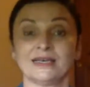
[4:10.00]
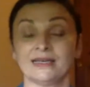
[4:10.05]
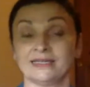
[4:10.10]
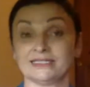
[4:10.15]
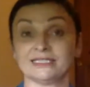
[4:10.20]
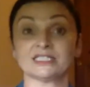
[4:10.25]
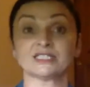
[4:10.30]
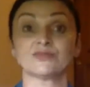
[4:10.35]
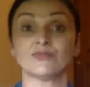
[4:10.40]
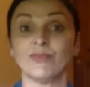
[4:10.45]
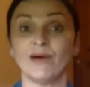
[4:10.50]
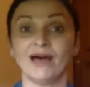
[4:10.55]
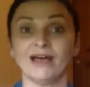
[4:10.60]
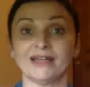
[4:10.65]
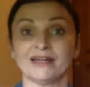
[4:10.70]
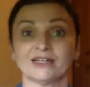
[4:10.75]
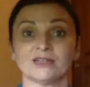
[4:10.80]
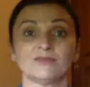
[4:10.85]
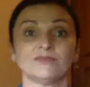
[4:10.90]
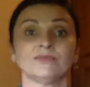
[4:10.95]

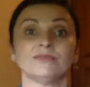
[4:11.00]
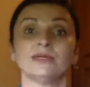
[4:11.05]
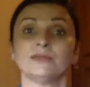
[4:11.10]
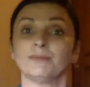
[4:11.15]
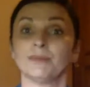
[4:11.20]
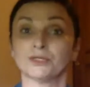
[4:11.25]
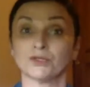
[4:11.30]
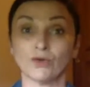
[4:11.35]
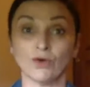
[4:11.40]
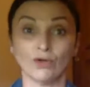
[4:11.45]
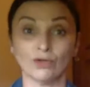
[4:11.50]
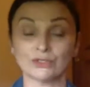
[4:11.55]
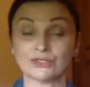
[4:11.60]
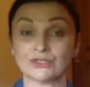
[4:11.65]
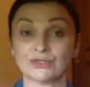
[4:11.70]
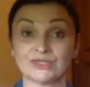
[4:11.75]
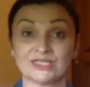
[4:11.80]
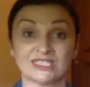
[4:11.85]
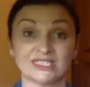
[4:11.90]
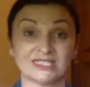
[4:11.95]
inspired, but
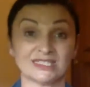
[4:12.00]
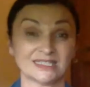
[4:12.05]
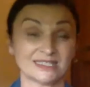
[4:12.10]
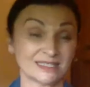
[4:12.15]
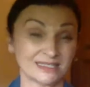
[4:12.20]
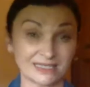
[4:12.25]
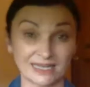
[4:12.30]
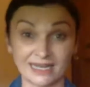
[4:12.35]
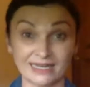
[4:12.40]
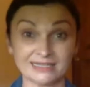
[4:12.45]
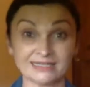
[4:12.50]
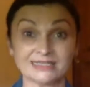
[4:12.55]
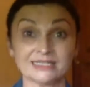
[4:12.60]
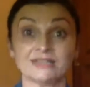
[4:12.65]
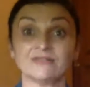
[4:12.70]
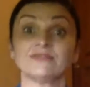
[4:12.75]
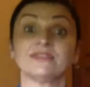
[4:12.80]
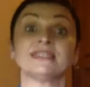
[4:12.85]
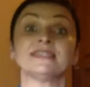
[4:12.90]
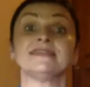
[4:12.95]
also
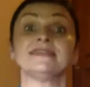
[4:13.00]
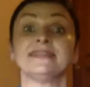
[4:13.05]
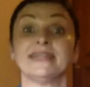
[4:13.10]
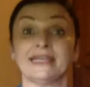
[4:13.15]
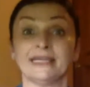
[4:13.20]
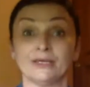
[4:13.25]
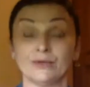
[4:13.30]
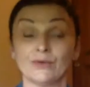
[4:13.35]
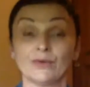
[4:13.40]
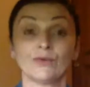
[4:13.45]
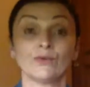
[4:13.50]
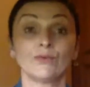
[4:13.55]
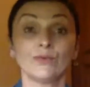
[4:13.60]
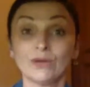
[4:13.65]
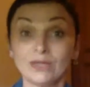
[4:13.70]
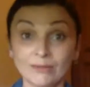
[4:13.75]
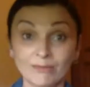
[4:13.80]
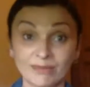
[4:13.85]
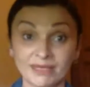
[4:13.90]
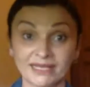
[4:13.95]
decisive that they
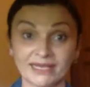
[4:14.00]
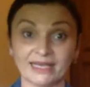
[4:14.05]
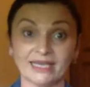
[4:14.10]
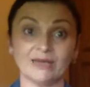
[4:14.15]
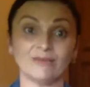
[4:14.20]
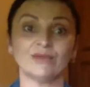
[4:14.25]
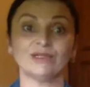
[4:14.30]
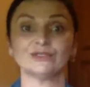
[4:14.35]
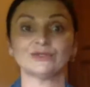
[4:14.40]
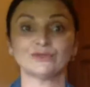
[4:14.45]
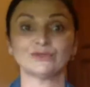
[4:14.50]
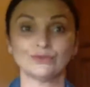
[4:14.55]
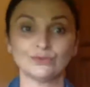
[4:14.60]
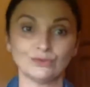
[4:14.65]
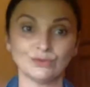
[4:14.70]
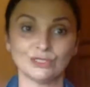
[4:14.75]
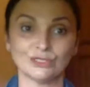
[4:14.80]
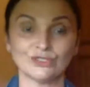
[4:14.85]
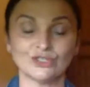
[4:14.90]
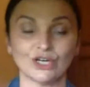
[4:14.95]
will be able to
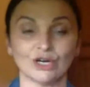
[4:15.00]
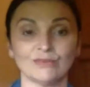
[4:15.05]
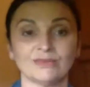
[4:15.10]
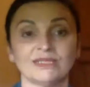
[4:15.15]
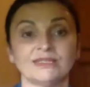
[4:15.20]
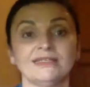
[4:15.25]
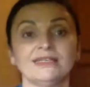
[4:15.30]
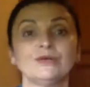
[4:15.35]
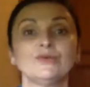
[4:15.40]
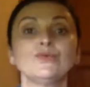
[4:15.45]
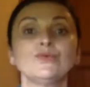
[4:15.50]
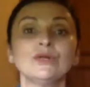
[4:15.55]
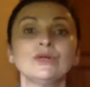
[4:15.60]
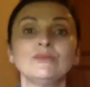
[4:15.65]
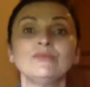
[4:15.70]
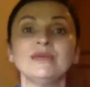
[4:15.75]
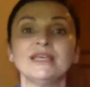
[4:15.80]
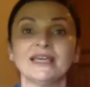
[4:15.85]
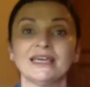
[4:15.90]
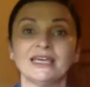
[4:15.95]
do the job, that they
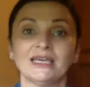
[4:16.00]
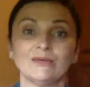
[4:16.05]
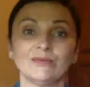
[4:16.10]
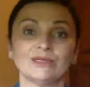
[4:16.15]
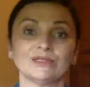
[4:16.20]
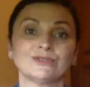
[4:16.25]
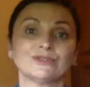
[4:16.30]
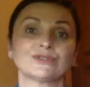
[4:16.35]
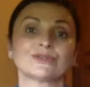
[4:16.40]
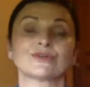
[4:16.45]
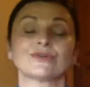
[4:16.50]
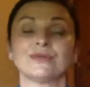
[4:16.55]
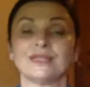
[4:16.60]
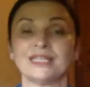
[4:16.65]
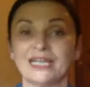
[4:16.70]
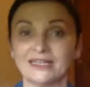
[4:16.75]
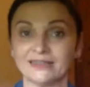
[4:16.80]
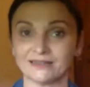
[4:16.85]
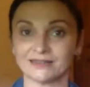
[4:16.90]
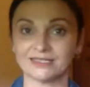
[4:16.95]
will be able to
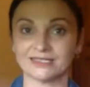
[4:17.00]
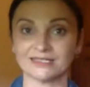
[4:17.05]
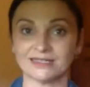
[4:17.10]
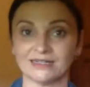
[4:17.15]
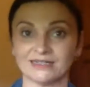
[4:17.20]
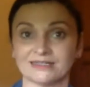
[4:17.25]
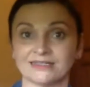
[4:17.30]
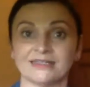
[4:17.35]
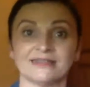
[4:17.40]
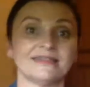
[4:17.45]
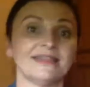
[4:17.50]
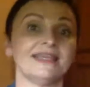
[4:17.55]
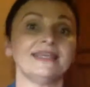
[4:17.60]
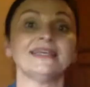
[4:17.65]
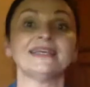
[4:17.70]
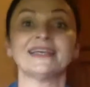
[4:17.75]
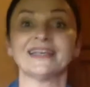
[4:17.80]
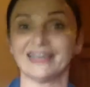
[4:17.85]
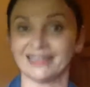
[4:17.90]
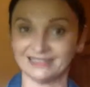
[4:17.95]
create results, that
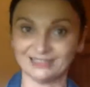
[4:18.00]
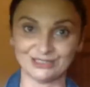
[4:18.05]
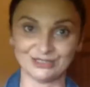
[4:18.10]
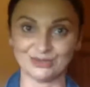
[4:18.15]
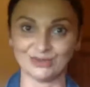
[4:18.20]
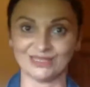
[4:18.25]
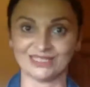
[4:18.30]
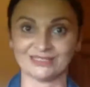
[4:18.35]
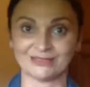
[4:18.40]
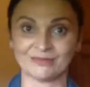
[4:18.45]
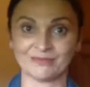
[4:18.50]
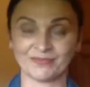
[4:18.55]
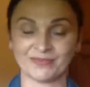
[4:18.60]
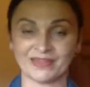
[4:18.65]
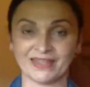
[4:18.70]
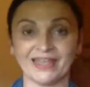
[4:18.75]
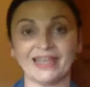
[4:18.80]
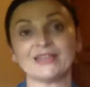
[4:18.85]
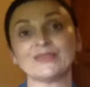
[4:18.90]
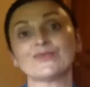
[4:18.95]
they can do it.
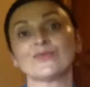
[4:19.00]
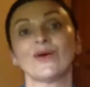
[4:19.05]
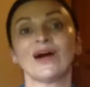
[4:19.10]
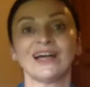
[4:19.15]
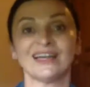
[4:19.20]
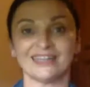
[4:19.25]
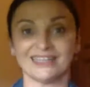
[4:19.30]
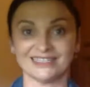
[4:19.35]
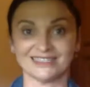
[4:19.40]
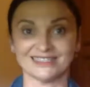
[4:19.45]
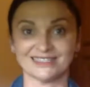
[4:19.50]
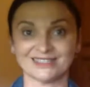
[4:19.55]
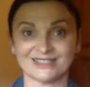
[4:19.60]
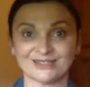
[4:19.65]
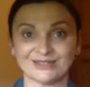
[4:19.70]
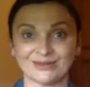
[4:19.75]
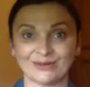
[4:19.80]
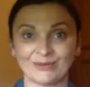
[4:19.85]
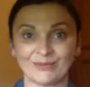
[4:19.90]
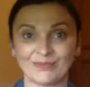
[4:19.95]
And why is it
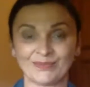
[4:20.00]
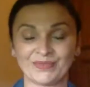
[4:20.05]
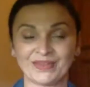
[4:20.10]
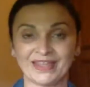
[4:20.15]
so?